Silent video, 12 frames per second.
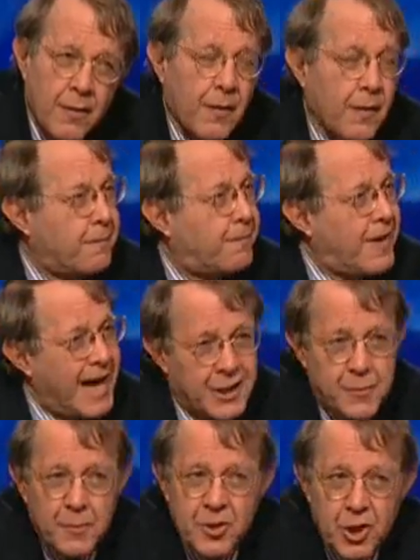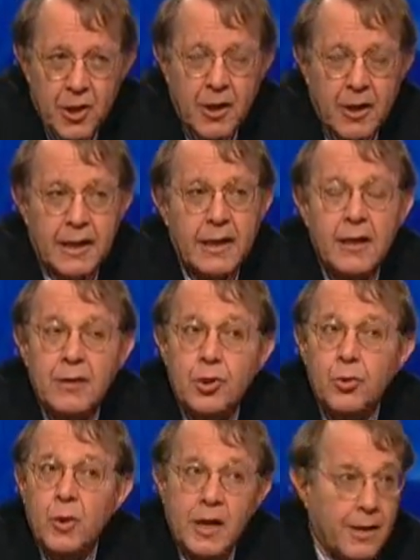the vast majority
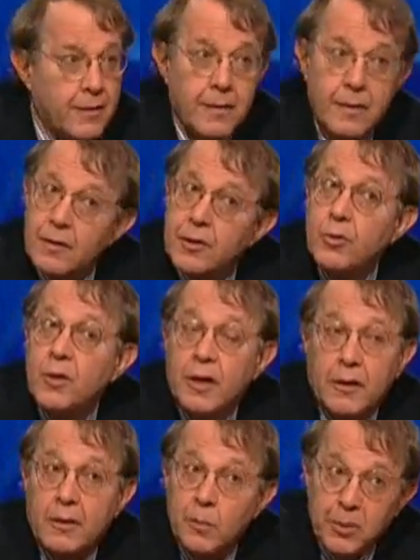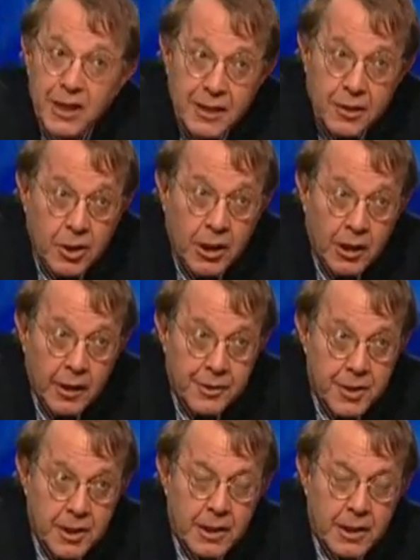do not complete college.